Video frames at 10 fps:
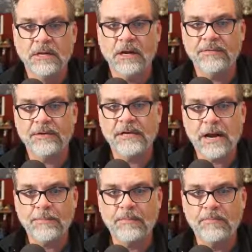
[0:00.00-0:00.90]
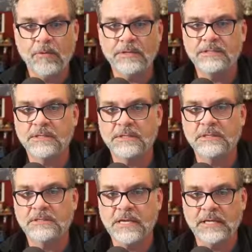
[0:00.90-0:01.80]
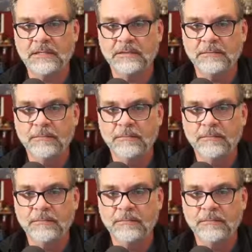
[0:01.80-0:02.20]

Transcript: on the copy points it contained.